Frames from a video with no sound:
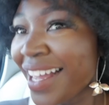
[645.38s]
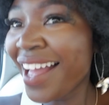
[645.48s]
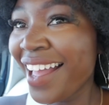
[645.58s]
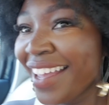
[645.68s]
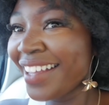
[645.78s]

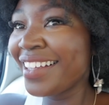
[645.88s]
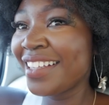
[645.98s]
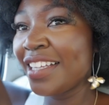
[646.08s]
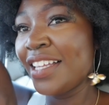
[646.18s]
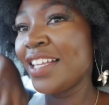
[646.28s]
Hi.
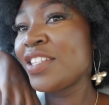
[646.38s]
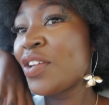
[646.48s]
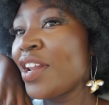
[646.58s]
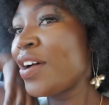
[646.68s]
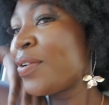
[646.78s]
So
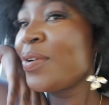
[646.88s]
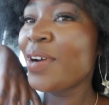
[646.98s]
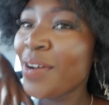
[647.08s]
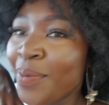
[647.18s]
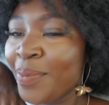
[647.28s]
now
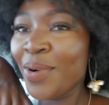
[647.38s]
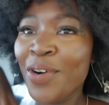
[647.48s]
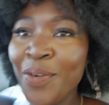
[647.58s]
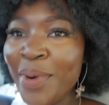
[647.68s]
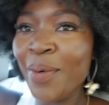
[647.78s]
um, I'm
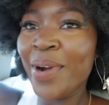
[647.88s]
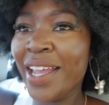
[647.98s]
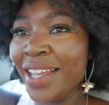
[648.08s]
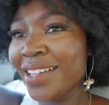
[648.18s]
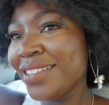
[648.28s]
on my way.
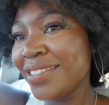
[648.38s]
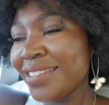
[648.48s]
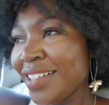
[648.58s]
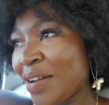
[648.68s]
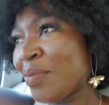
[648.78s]

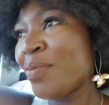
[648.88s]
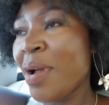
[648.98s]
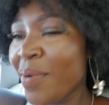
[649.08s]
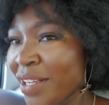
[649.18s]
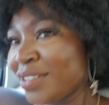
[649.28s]
I'm on my
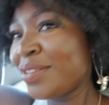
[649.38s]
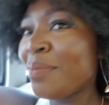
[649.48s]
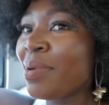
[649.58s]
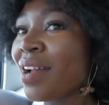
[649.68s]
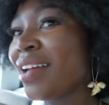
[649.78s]
way to
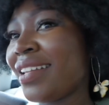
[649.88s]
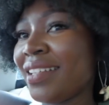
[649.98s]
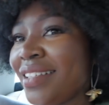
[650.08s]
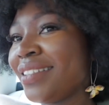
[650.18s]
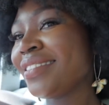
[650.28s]
the party,